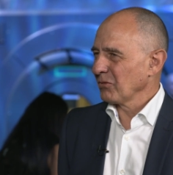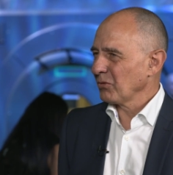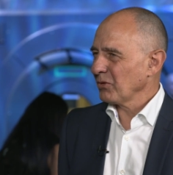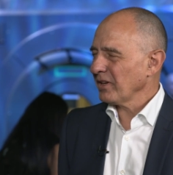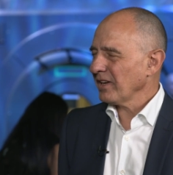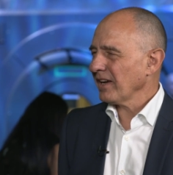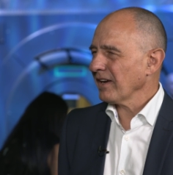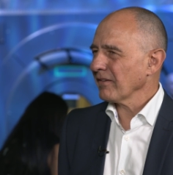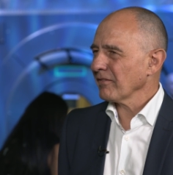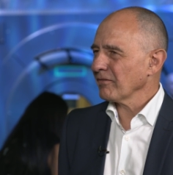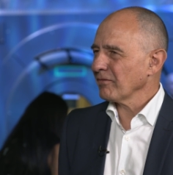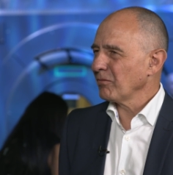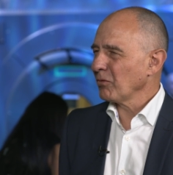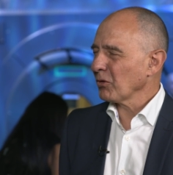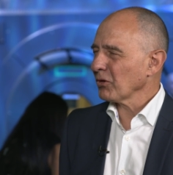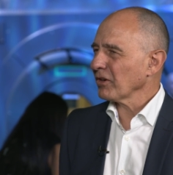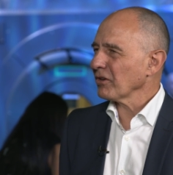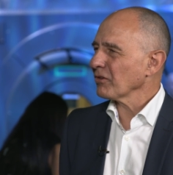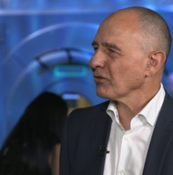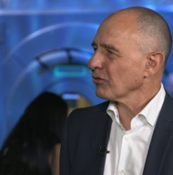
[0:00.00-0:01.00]
We have
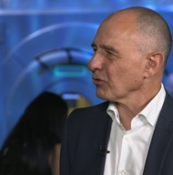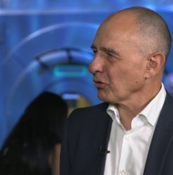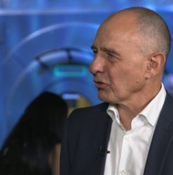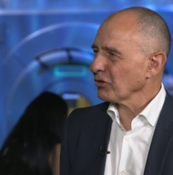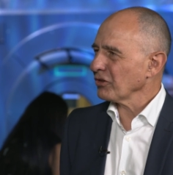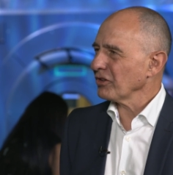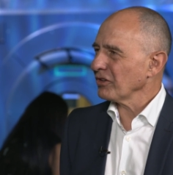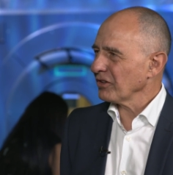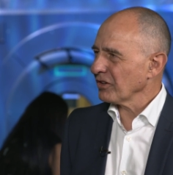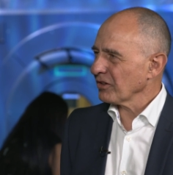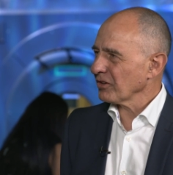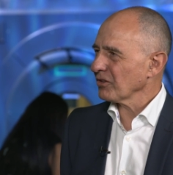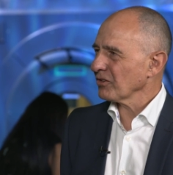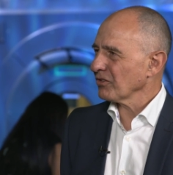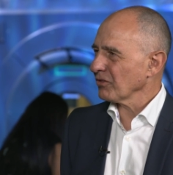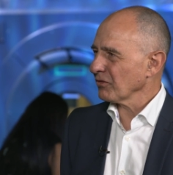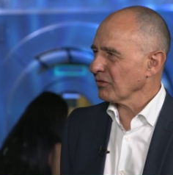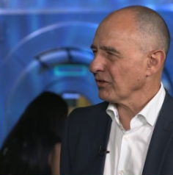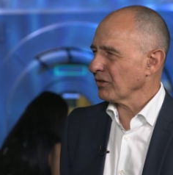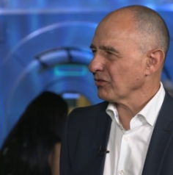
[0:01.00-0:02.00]
more than 30
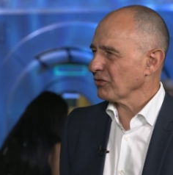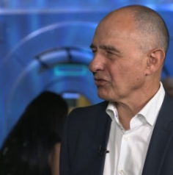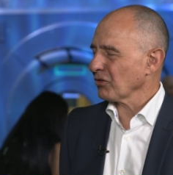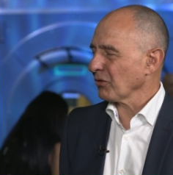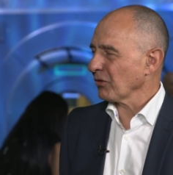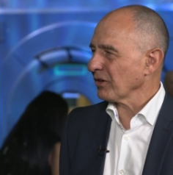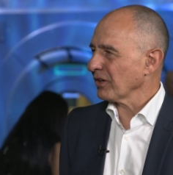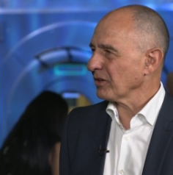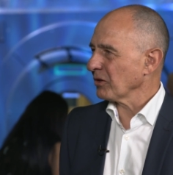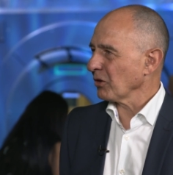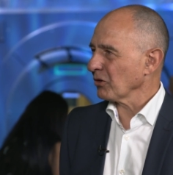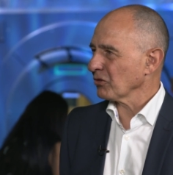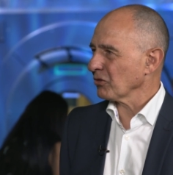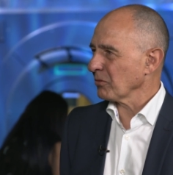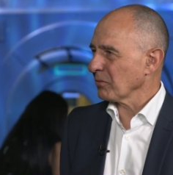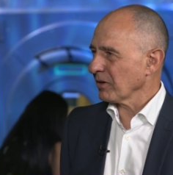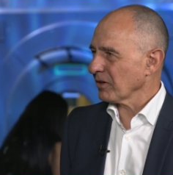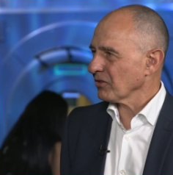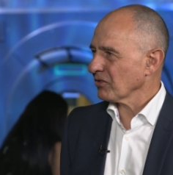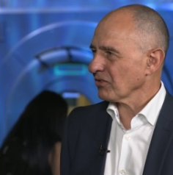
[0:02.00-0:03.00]
years of history in
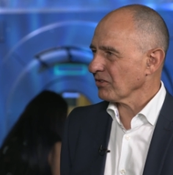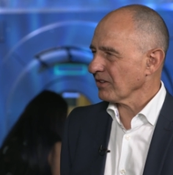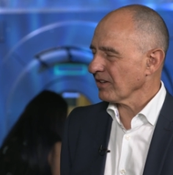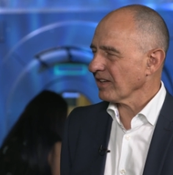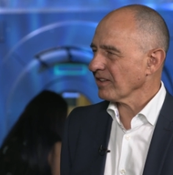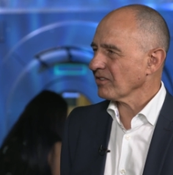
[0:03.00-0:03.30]
automation.